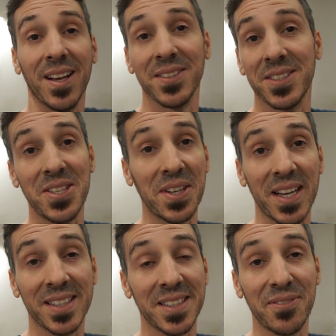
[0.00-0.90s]
see you
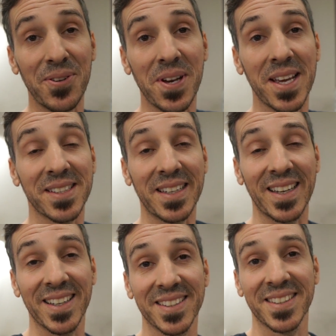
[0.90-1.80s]
guys in a few days, I
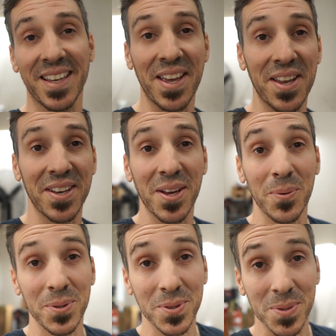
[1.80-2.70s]
guess, and
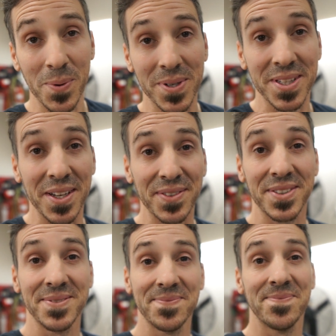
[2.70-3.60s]
we'll do some more stuff.
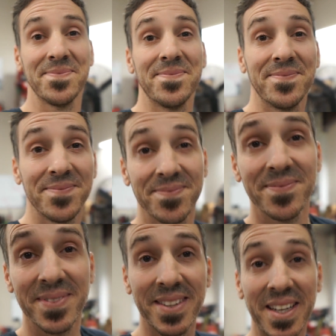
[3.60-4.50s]

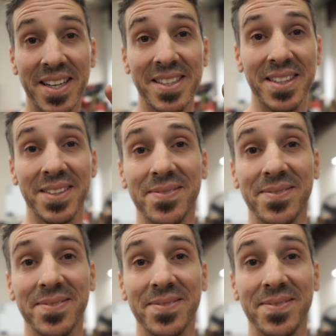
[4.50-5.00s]
Take it easy.